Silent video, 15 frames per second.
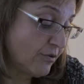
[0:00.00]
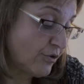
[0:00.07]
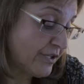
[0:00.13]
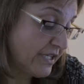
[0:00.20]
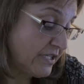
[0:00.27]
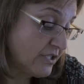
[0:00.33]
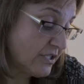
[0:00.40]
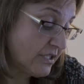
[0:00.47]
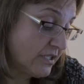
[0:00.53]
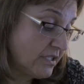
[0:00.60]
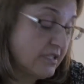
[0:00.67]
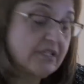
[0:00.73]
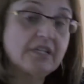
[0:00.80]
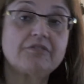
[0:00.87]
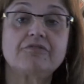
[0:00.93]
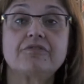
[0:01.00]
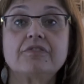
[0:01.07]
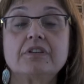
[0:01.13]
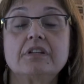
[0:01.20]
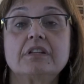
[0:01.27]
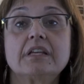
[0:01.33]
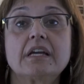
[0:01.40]
Occasionally they
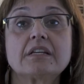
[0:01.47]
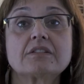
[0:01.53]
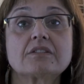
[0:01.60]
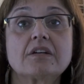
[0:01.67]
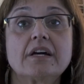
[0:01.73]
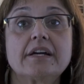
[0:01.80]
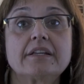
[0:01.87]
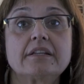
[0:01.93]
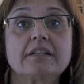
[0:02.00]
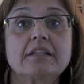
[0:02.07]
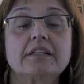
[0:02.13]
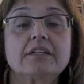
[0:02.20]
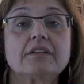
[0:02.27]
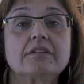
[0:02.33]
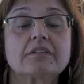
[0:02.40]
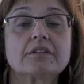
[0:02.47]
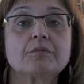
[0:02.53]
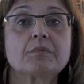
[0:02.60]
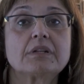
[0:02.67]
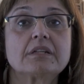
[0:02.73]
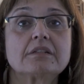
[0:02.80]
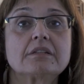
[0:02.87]
feel the anxiety and
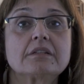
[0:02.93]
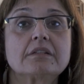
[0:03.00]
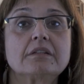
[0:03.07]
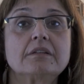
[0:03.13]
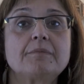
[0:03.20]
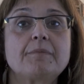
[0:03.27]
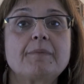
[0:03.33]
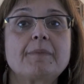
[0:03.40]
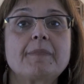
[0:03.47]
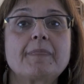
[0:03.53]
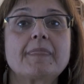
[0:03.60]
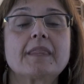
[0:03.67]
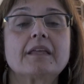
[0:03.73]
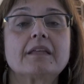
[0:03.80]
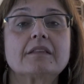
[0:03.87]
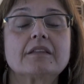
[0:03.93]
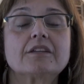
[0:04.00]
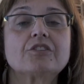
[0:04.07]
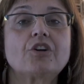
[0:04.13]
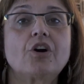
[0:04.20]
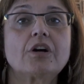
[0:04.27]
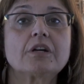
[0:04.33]
irritability.
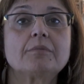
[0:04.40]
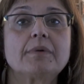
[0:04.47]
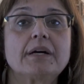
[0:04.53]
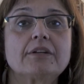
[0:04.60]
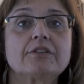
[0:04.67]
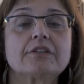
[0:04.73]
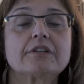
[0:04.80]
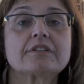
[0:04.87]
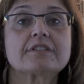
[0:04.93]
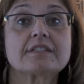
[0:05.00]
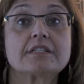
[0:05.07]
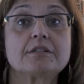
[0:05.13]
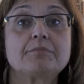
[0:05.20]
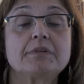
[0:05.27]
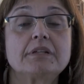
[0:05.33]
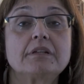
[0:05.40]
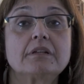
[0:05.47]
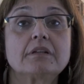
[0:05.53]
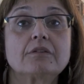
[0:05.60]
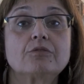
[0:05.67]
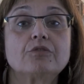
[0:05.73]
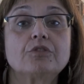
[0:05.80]
They talk about their
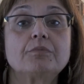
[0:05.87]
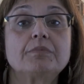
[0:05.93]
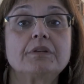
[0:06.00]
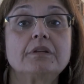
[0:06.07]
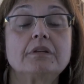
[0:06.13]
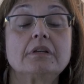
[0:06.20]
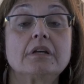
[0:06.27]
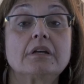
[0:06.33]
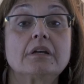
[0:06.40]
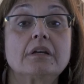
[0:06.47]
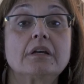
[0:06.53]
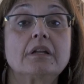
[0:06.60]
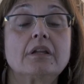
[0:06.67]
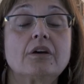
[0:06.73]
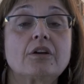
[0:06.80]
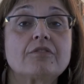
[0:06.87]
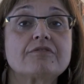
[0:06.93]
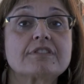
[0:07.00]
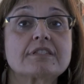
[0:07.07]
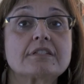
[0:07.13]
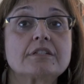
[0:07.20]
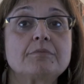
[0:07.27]
sleeping, could be a lot of
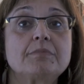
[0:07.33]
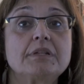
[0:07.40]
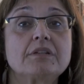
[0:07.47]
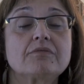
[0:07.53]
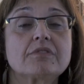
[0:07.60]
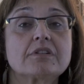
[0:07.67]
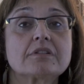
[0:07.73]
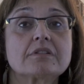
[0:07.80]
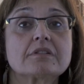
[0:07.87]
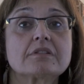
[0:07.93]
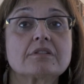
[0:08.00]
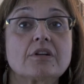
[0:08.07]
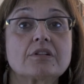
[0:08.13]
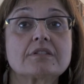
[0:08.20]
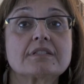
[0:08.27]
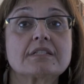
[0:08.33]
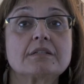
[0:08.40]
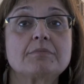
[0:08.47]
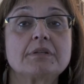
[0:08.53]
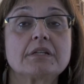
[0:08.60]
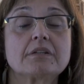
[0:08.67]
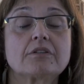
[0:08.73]
sleeping versus not
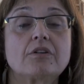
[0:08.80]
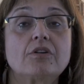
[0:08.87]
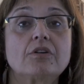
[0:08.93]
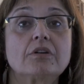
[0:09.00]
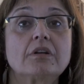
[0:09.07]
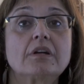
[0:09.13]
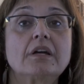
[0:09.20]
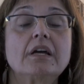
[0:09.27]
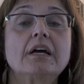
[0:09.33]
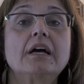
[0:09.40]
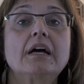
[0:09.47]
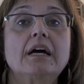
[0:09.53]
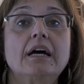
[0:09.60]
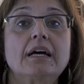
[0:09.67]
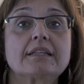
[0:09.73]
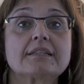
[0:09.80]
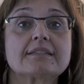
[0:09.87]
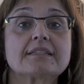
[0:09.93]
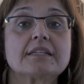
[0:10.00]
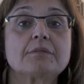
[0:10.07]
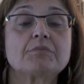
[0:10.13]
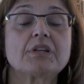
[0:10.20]
sleeping at all. At the
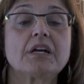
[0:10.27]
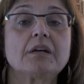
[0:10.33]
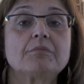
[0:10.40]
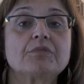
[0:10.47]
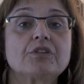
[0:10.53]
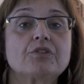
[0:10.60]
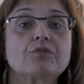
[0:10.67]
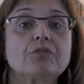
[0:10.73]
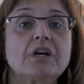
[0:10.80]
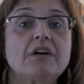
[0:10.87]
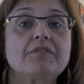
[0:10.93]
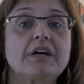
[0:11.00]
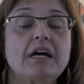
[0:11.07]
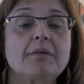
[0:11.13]
same time, they don't have an